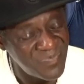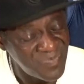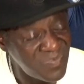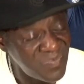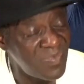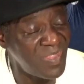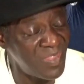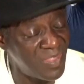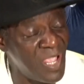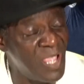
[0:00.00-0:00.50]

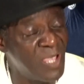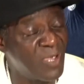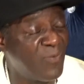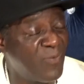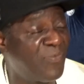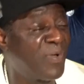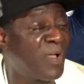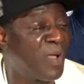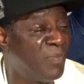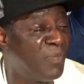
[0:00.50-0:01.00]
Thank you
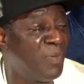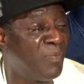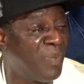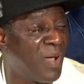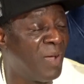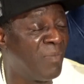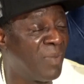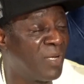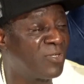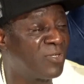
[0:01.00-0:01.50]
for coming by
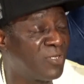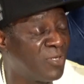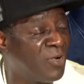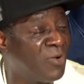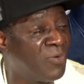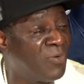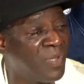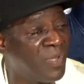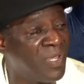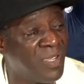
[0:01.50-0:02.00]
my show,
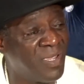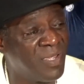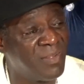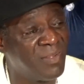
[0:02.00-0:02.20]
man.